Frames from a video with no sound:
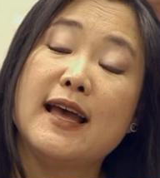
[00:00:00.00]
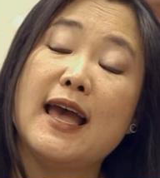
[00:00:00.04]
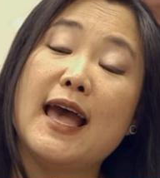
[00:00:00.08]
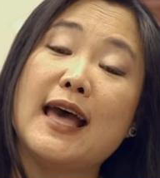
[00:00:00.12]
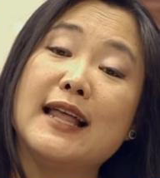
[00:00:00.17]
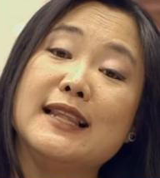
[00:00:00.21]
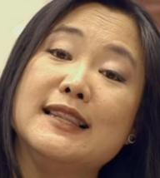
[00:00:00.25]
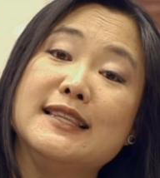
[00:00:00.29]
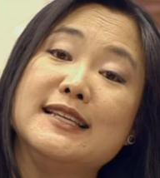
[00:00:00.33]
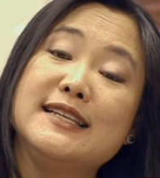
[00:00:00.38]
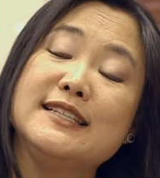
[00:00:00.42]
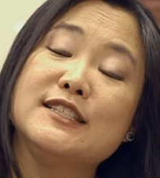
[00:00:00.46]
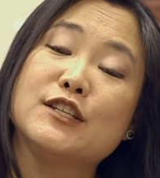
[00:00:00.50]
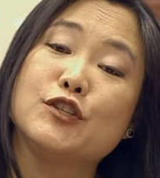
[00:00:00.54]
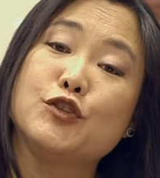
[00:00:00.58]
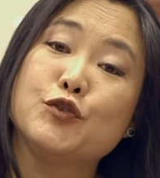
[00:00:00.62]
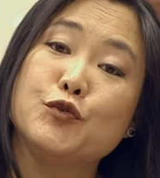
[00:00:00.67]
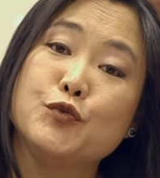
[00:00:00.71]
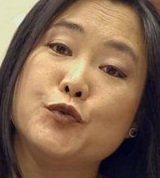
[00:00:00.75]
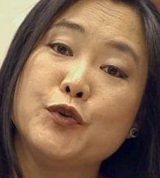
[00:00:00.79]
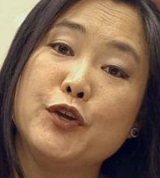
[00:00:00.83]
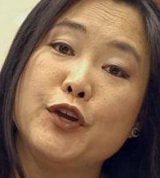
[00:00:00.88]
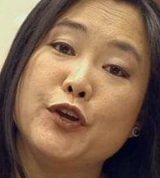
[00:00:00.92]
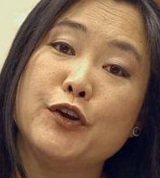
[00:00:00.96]
at least
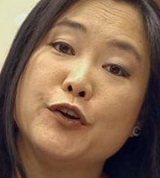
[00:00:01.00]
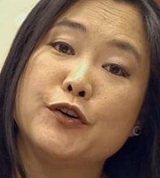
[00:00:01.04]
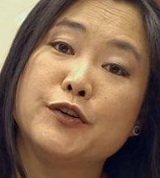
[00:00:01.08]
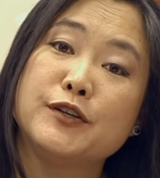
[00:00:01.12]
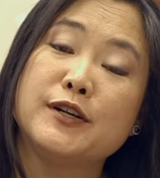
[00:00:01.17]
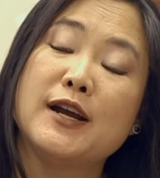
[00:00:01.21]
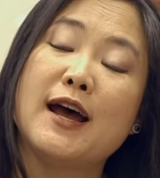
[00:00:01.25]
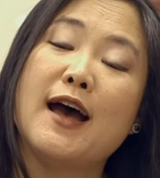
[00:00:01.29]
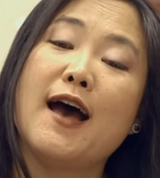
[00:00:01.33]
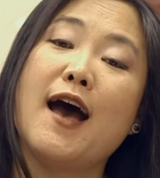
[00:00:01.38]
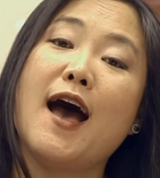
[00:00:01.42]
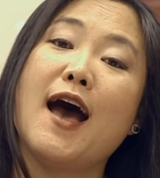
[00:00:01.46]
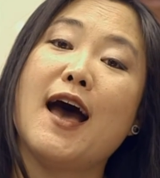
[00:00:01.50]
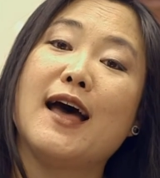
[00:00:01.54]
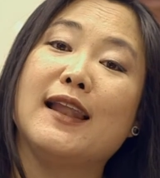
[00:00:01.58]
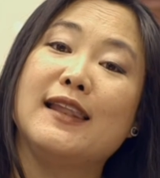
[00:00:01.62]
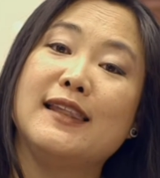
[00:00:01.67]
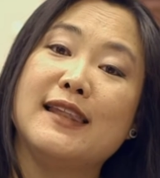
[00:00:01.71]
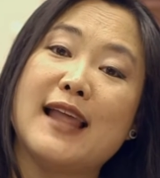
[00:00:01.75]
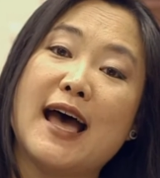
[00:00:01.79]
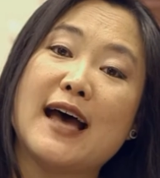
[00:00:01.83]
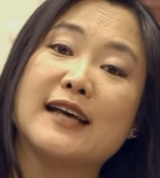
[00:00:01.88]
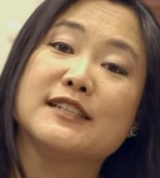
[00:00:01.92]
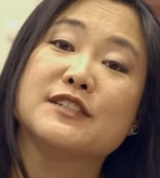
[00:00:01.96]
2 years,
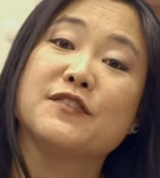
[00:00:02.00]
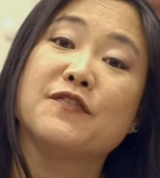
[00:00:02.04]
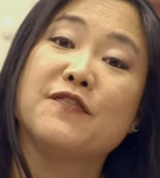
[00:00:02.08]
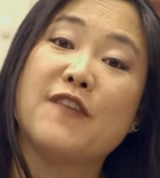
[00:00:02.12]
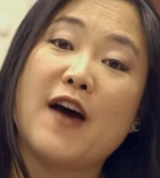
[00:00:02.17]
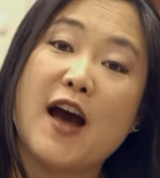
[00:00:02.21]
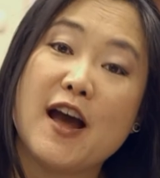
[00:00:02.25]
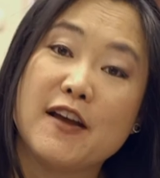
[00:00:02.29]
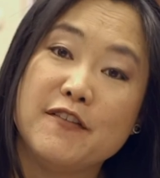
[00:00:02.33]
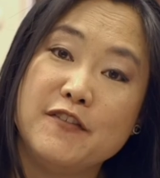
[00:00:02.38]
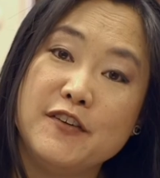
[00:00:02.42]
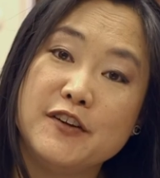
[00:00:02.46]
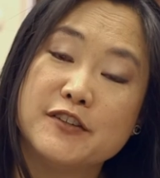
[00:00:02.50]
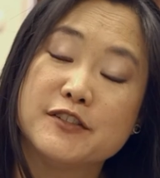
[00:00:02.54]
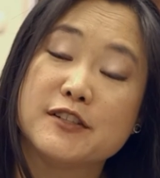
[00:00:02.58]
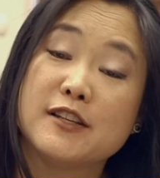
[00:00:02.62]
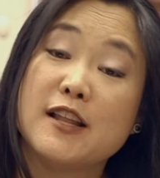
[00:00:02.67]
last 5 years?